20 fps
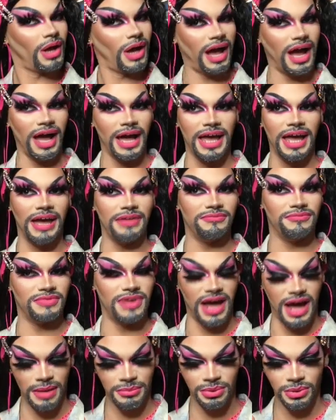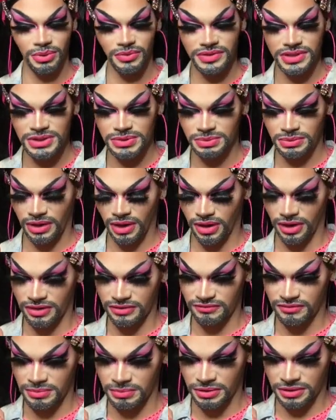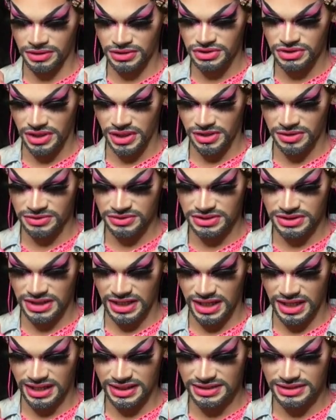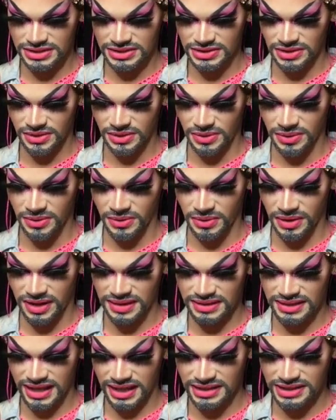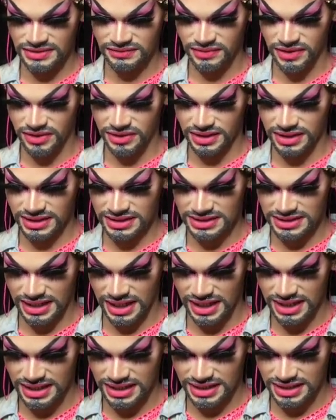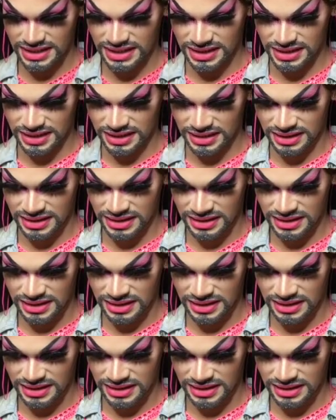I have not pulled this card from Burning Shadows yet, so that is very exciting.